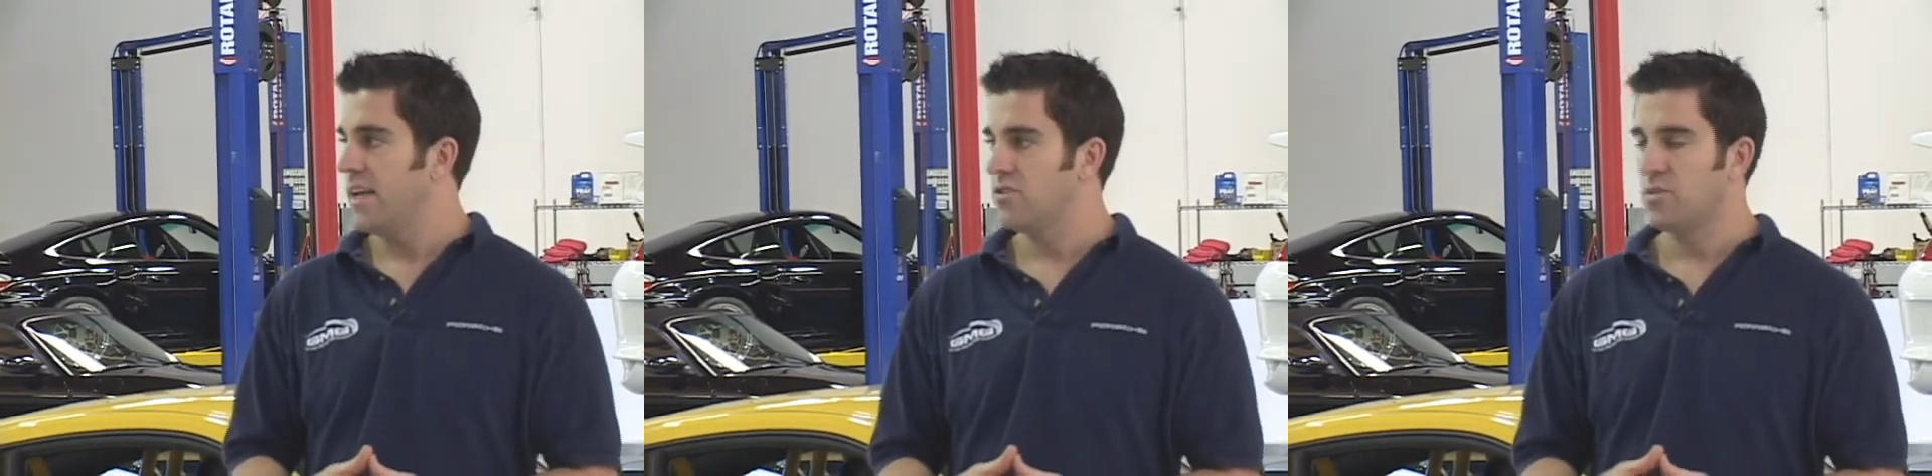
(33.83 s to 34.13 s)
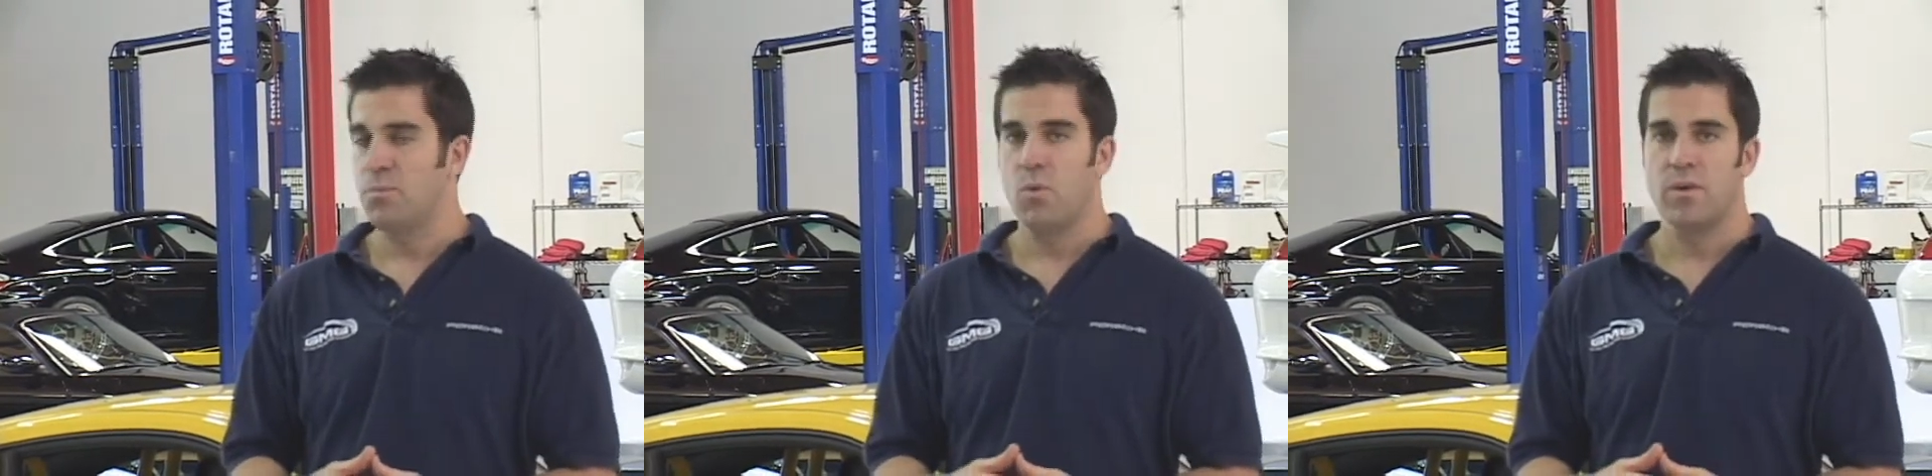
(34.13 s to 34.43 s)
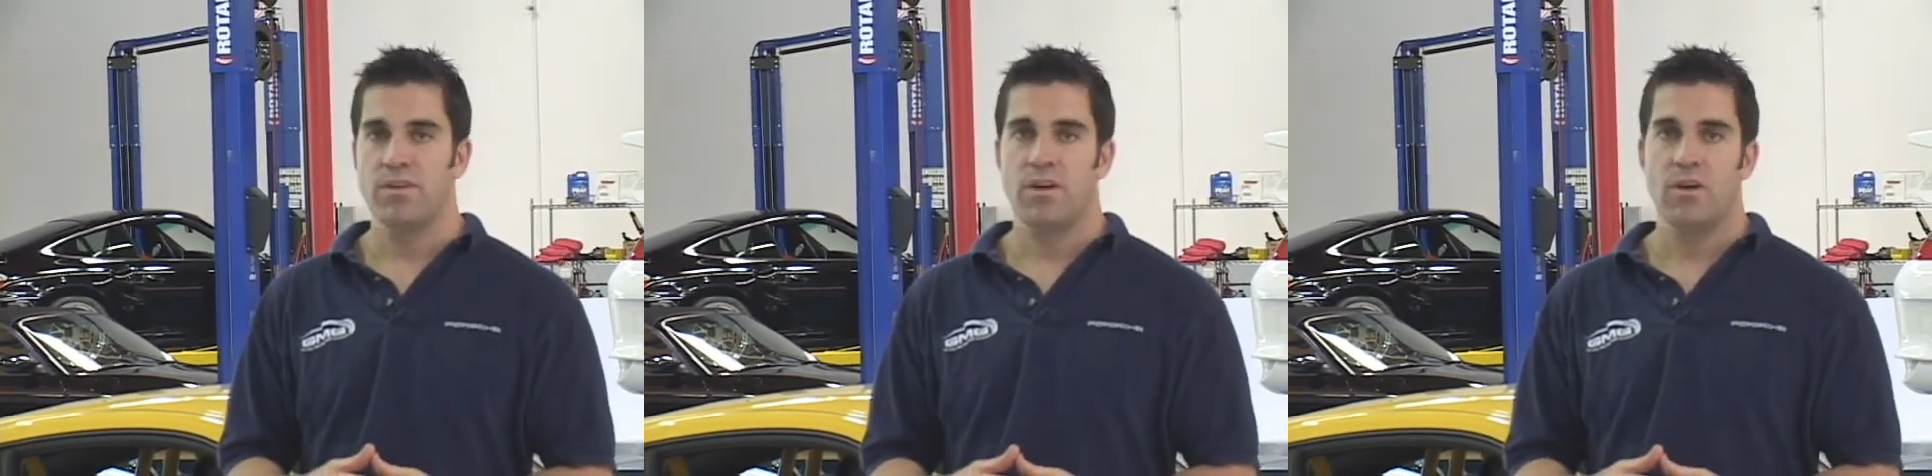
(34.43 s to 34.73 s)
and
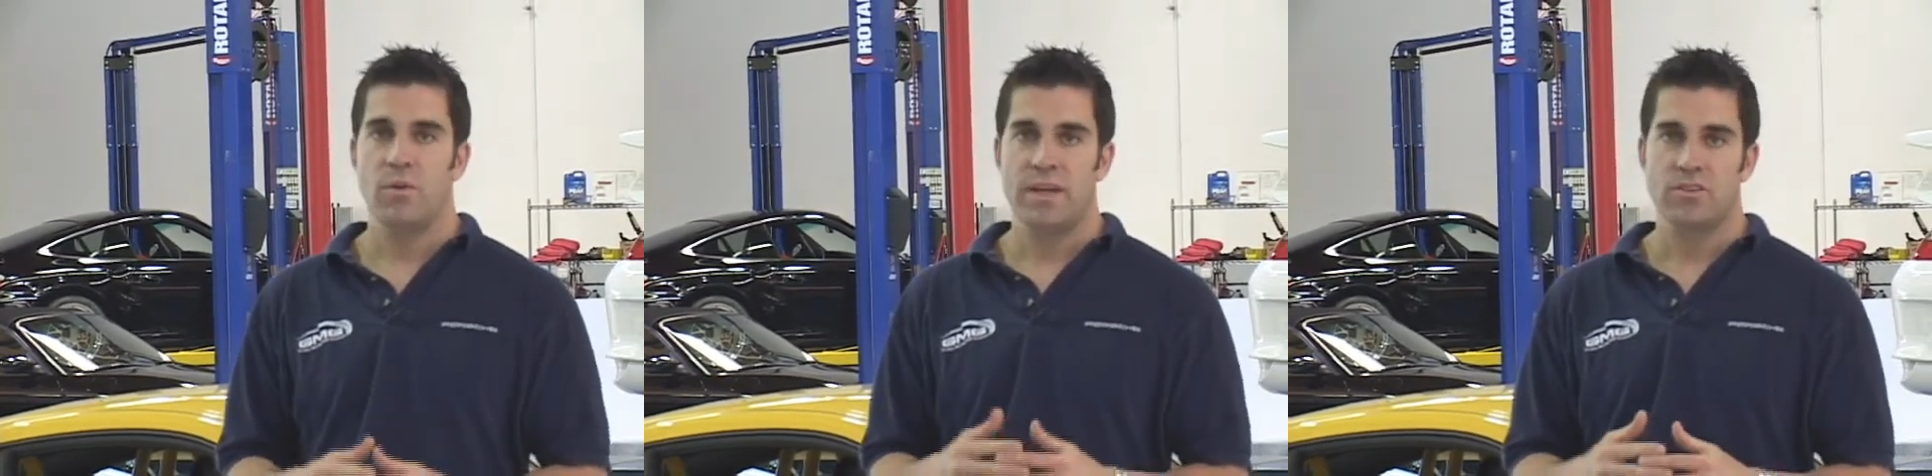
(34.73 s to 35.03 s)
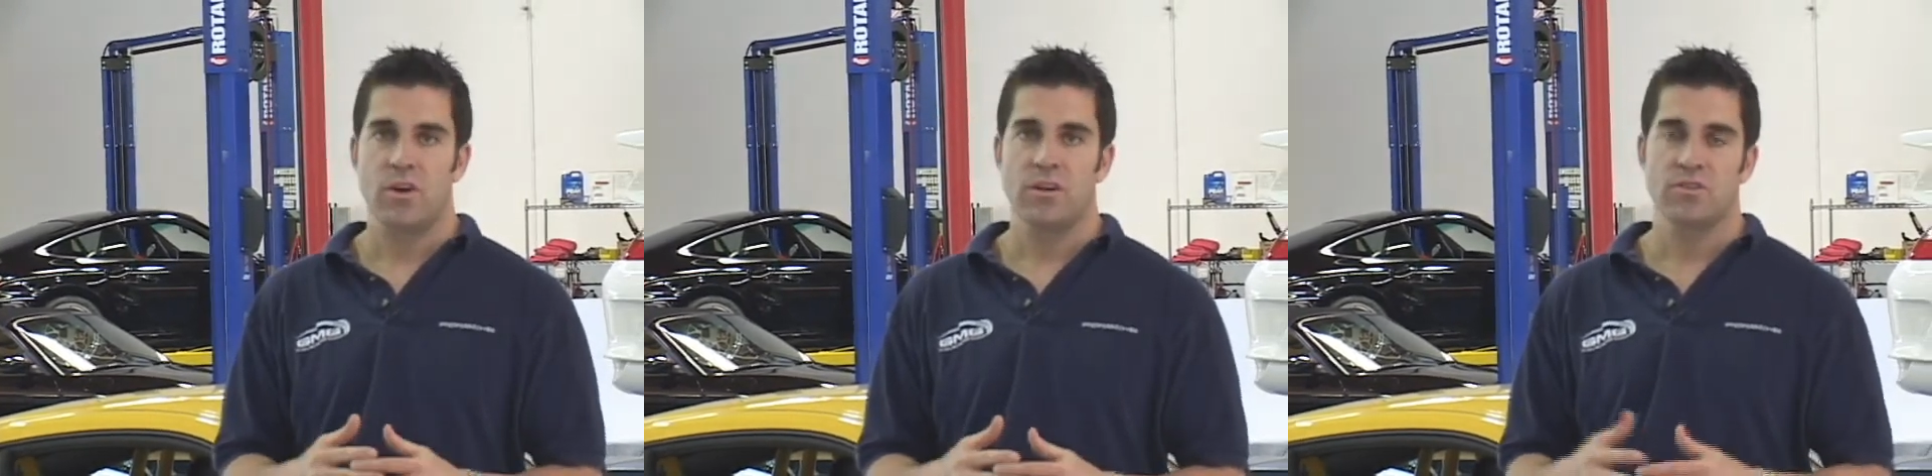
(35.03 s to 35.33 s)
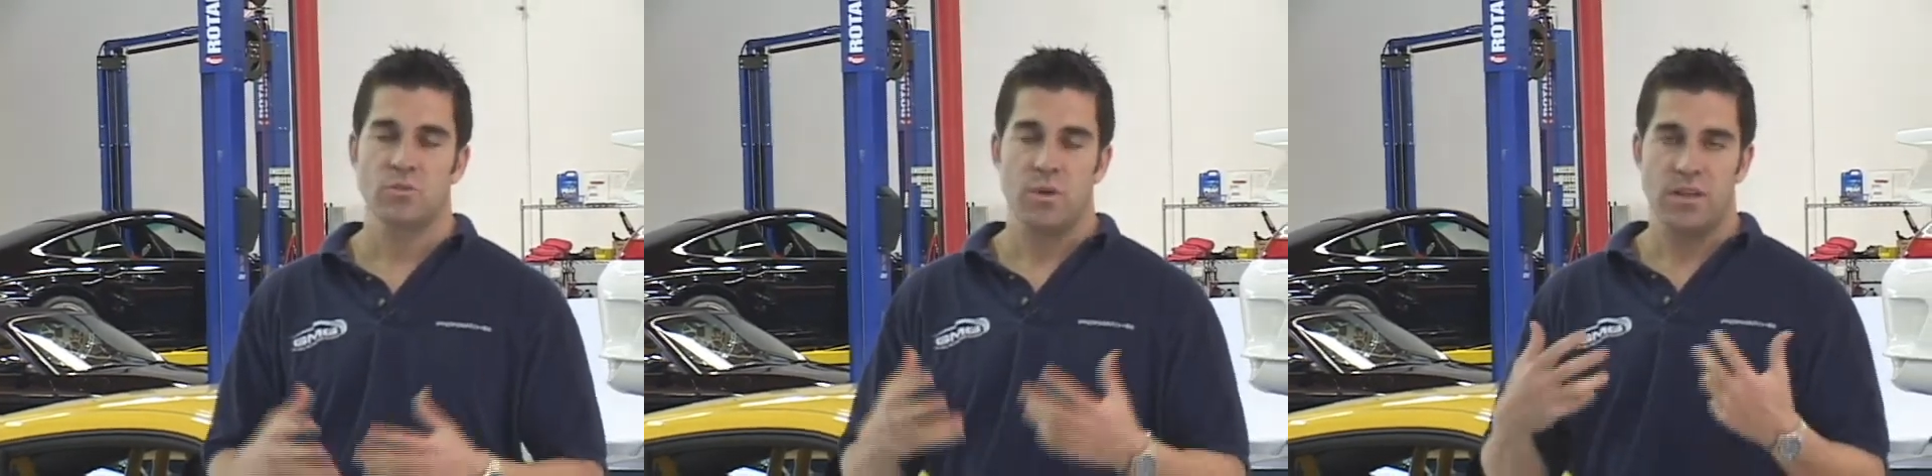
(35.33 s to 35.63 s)
support our race cars
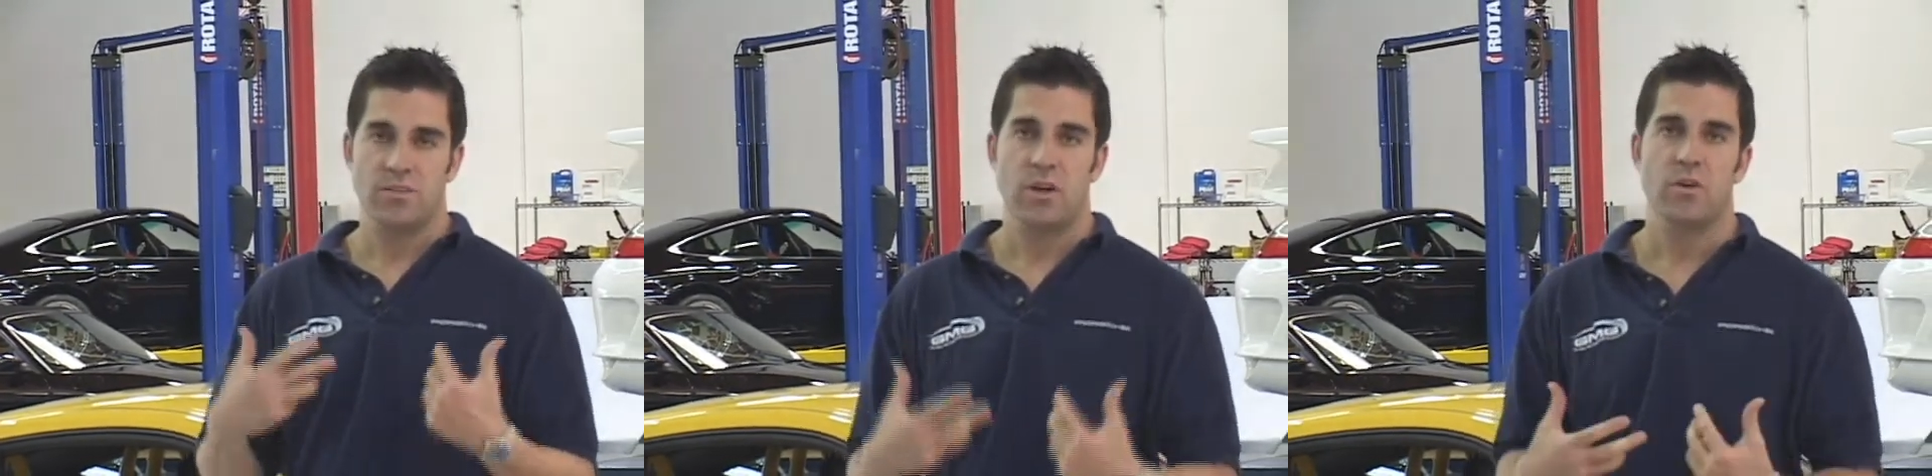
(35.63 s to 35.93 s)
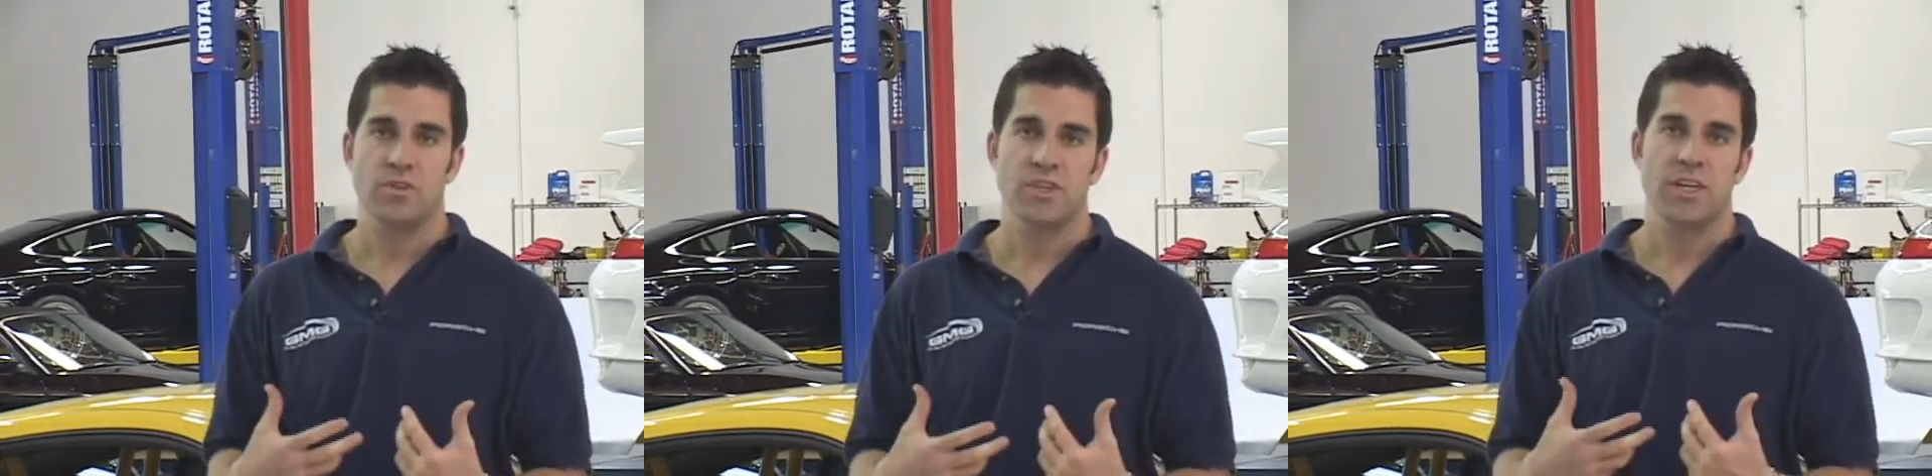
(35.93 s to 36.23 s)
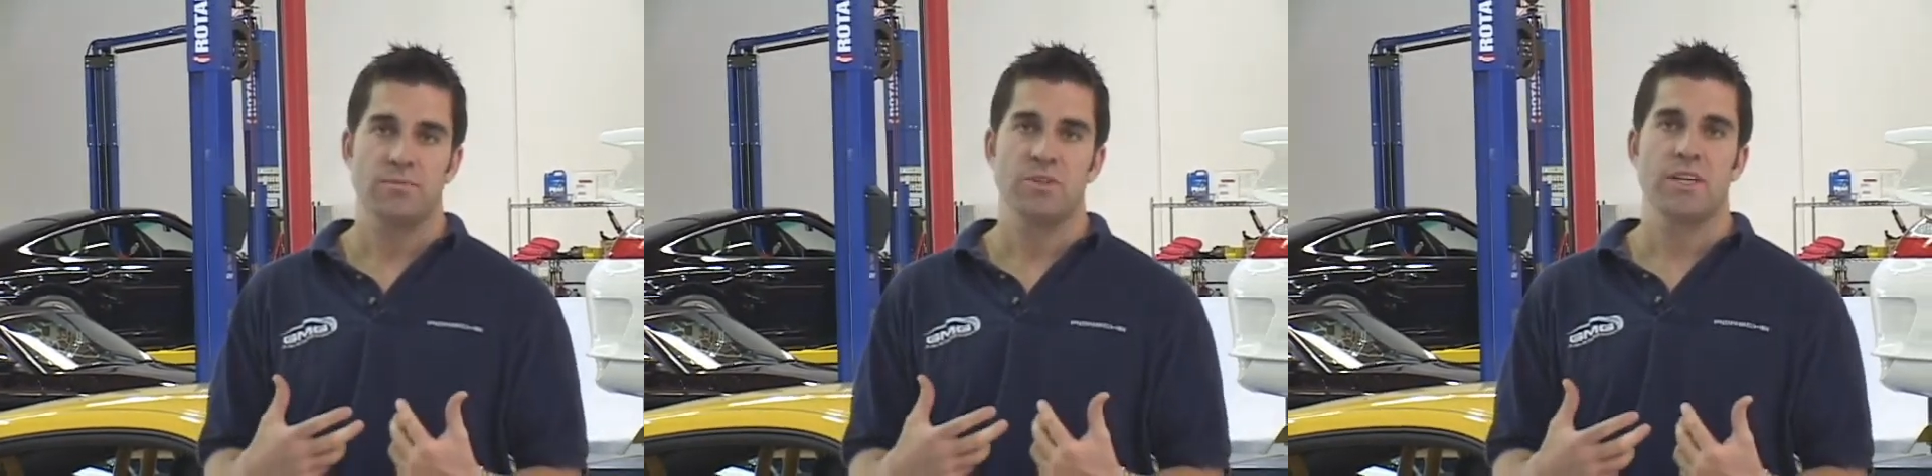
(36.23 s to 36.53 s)
as well as our own
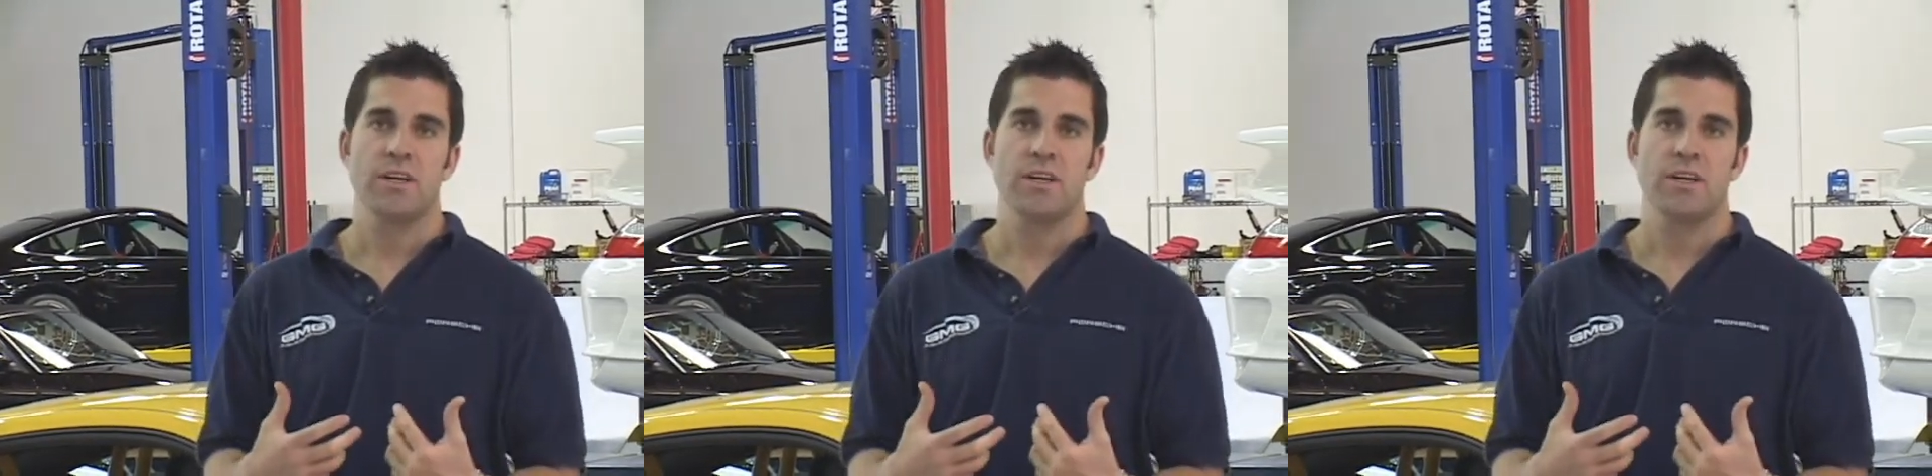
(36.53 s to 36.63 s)
GMG